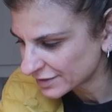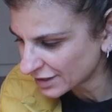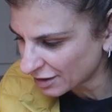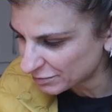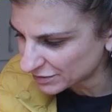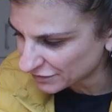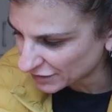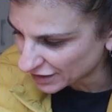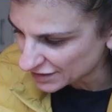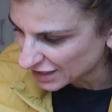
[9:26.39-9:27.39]
cupboard for
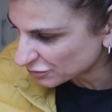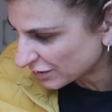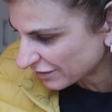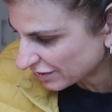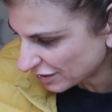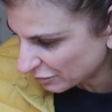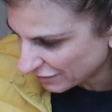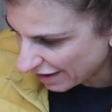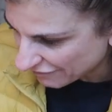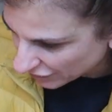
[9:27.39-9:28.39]
years. I don't even think
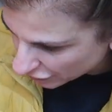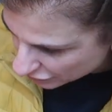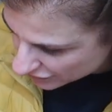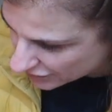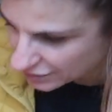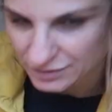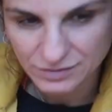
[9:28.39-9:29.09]
we've ever used it.